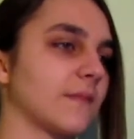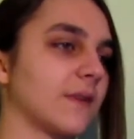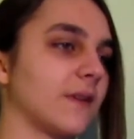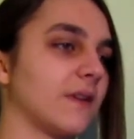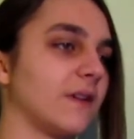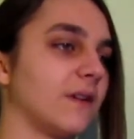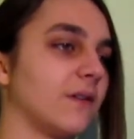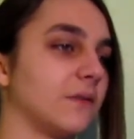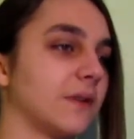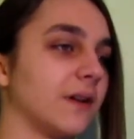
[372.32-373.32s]
oh,
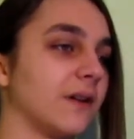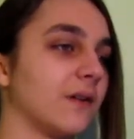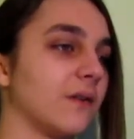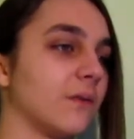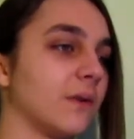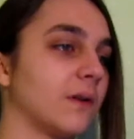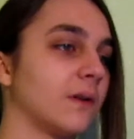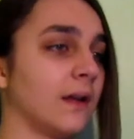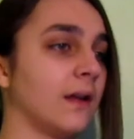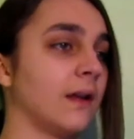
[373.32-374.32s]
he
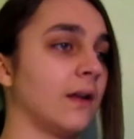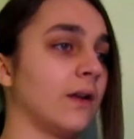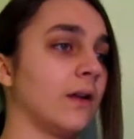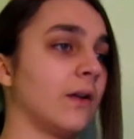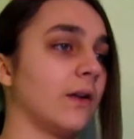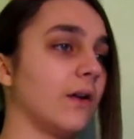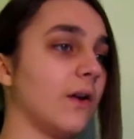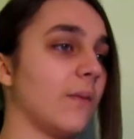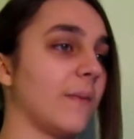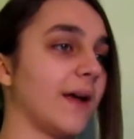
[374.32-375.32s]
kills no. My
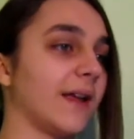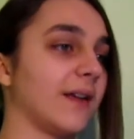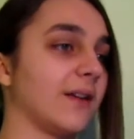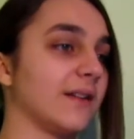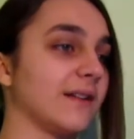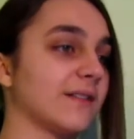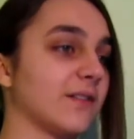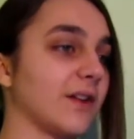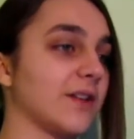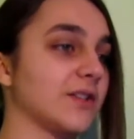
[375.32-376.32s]
oh my goodness
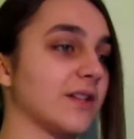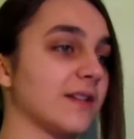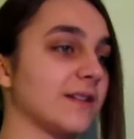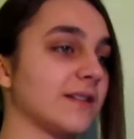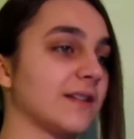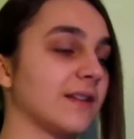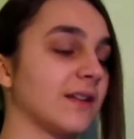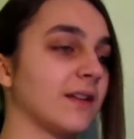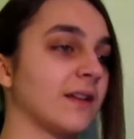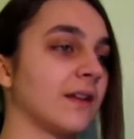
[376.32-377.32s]
gracious.
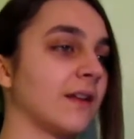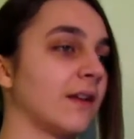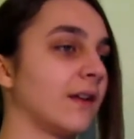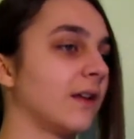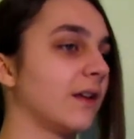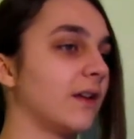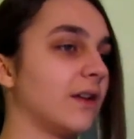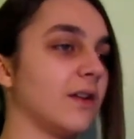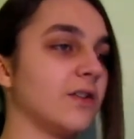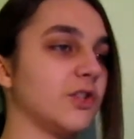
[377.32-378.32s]

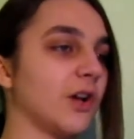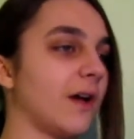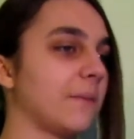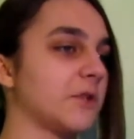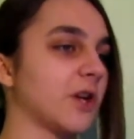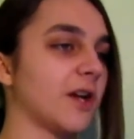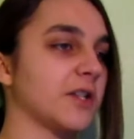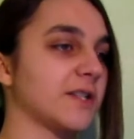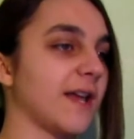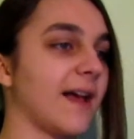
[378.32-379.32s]
Good job,
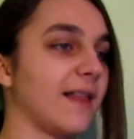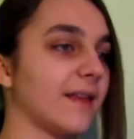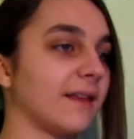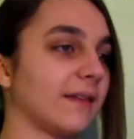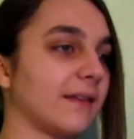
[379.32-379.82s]
Josh Dallas.